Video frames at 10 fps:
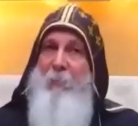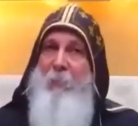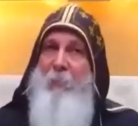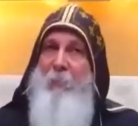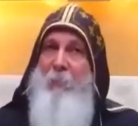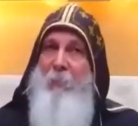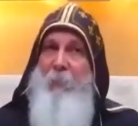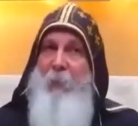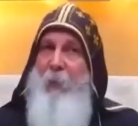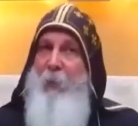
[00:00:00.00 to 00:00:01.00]

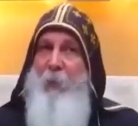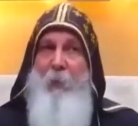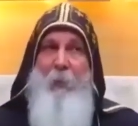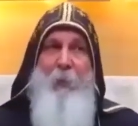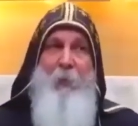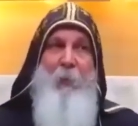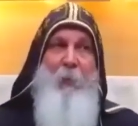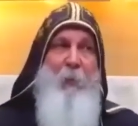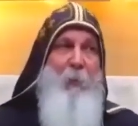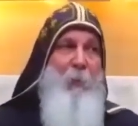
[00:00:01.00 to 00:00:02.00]

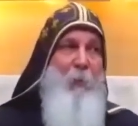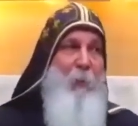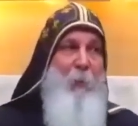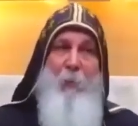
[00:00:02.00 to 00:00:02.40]
(no one is talking)